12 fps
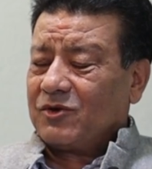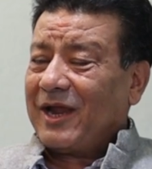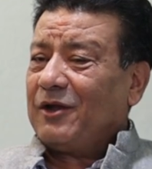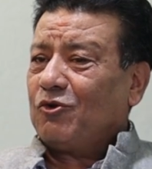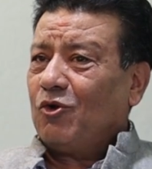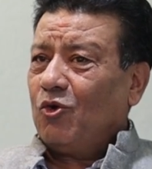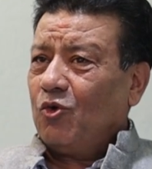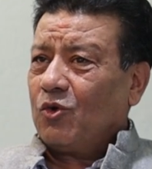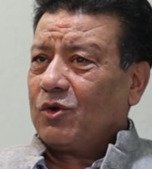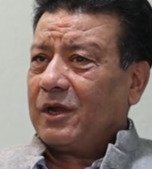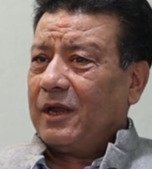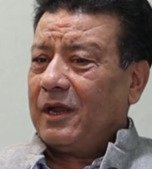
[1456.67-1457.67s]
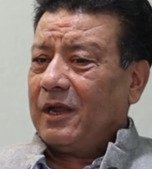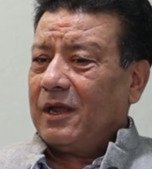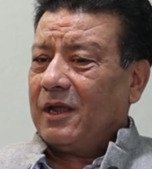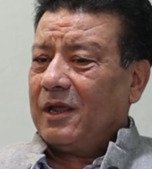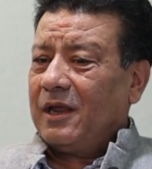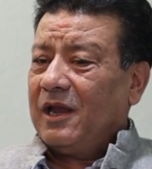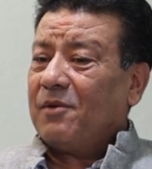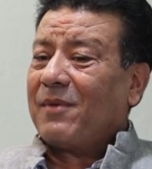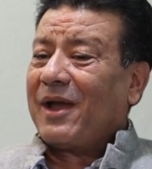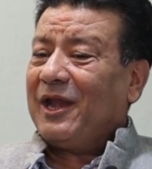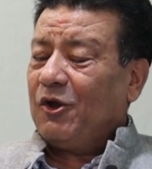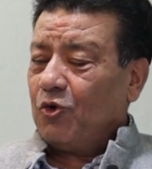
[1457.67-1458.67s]
try to look uh, in
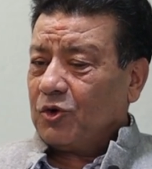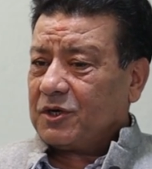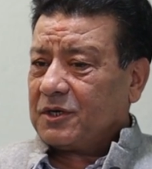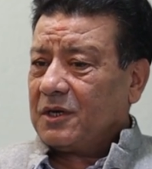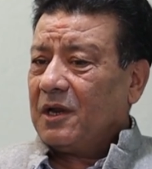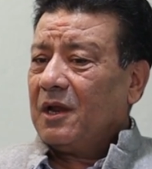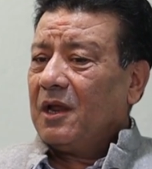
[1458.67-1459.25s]
minute